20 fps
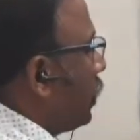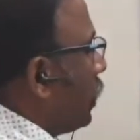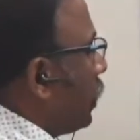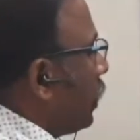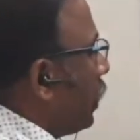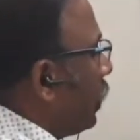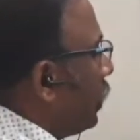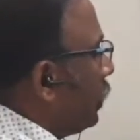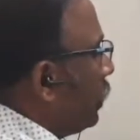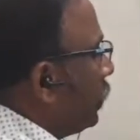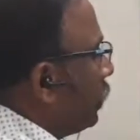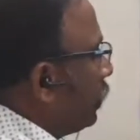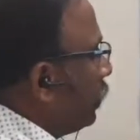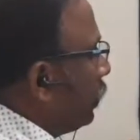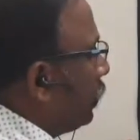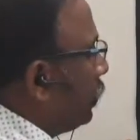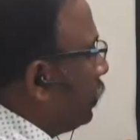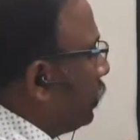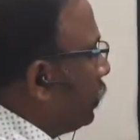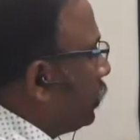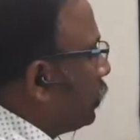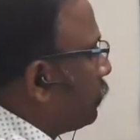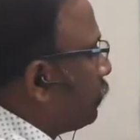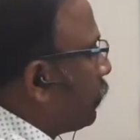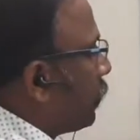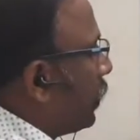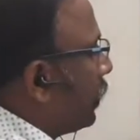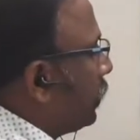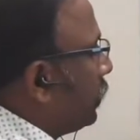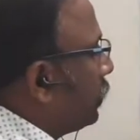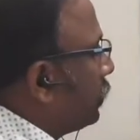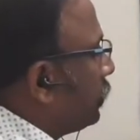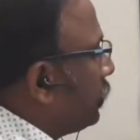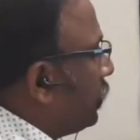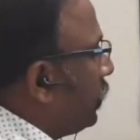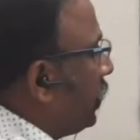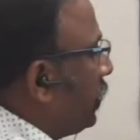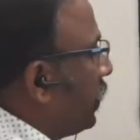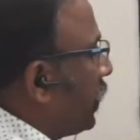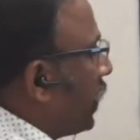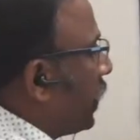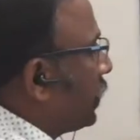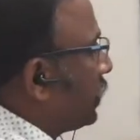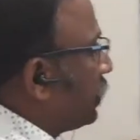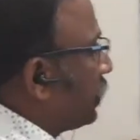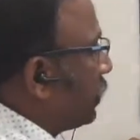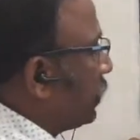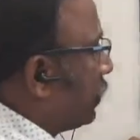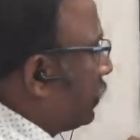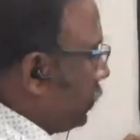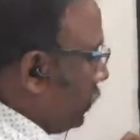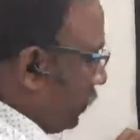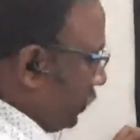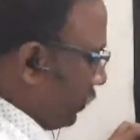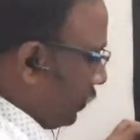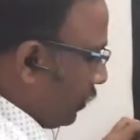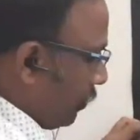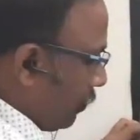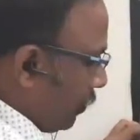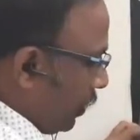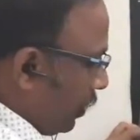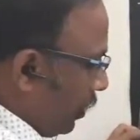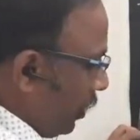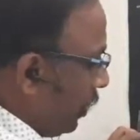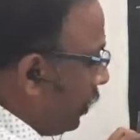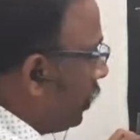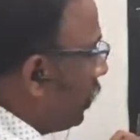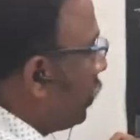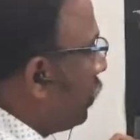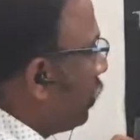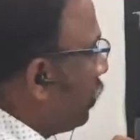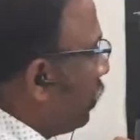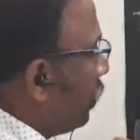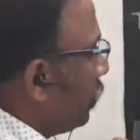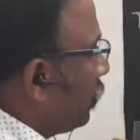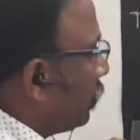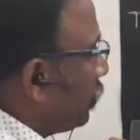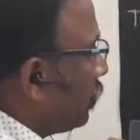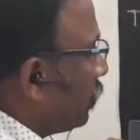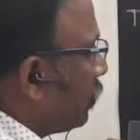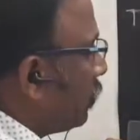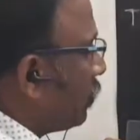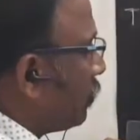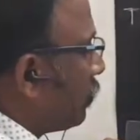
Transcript: and in this point 3 dash. Similarly, this is